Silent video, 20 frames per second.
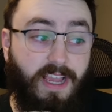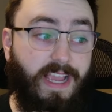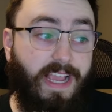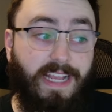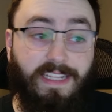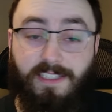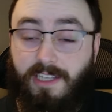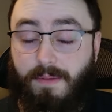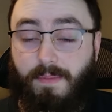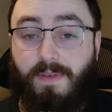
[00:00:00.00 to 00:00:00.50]

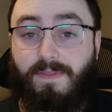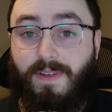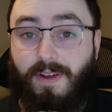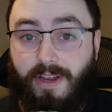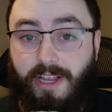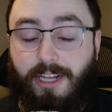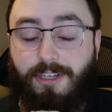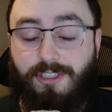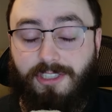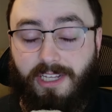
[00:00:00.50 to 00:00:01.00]
It's going to be
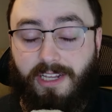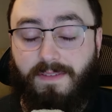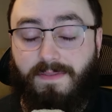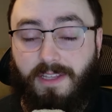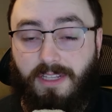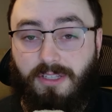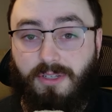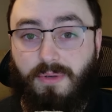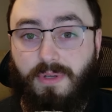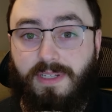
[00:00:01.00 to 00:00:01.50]
very interesting if
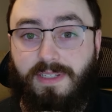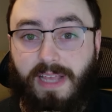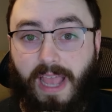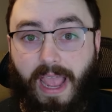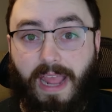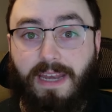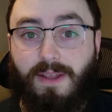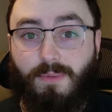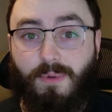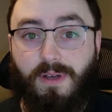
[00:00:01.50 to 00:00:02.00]
the dude is
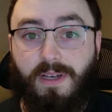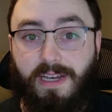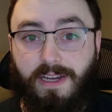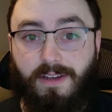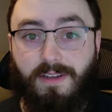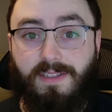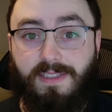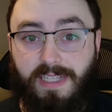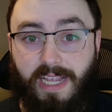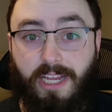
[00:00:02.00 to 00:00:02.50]
anywhere near
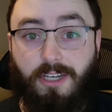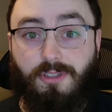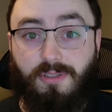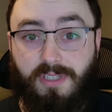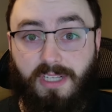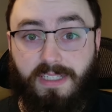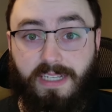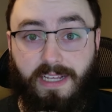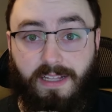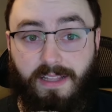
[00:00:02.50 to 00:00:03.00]
as dangerous
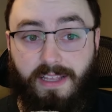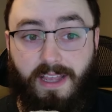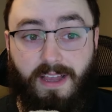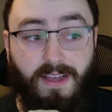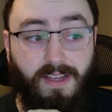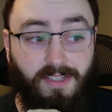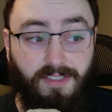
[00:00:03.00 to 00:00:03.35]
as Ilia.